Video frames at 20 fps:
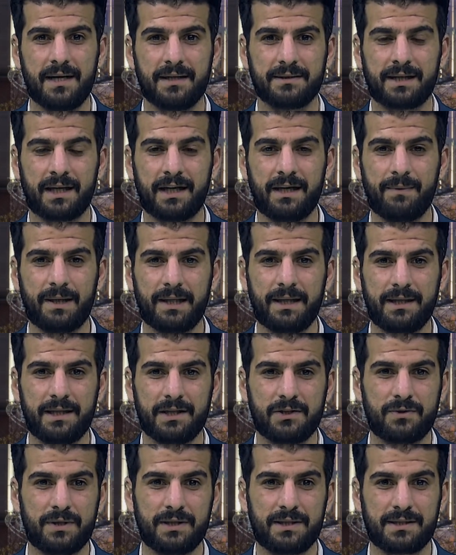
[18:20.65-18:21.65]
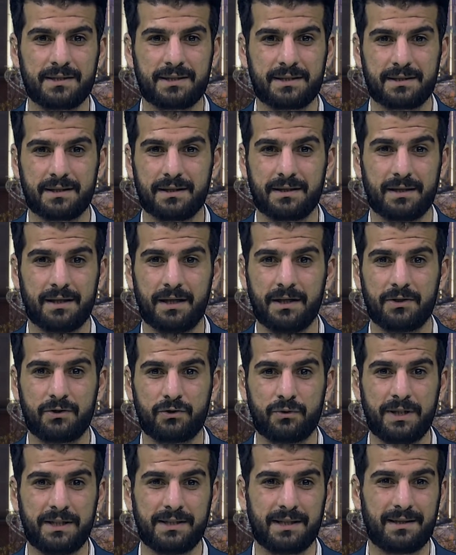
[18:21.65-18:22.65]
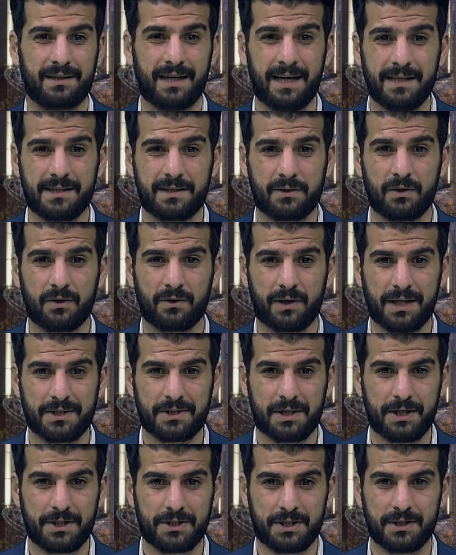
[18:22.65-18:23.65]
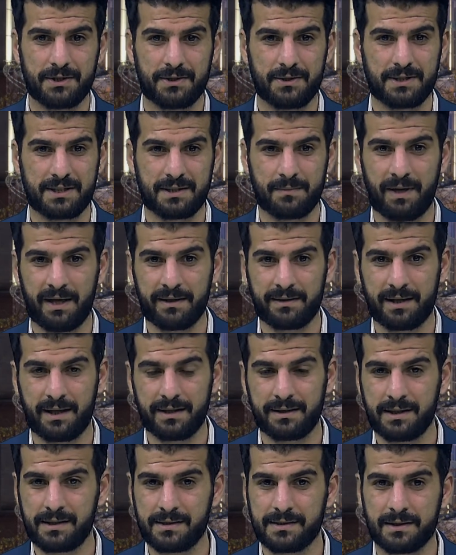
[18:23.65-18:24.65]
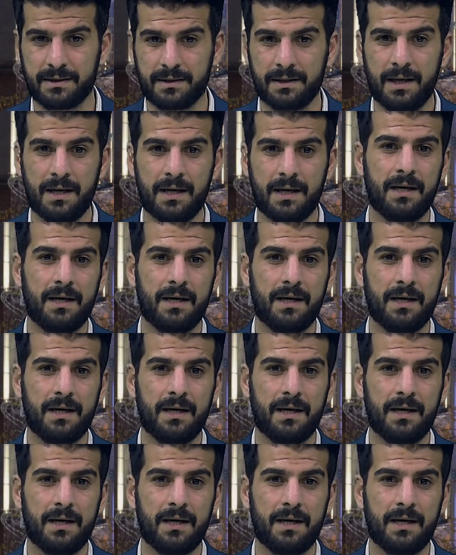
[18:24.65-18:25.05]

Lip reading: The Labour leader tweeted his congratulations to Samantha Dixon,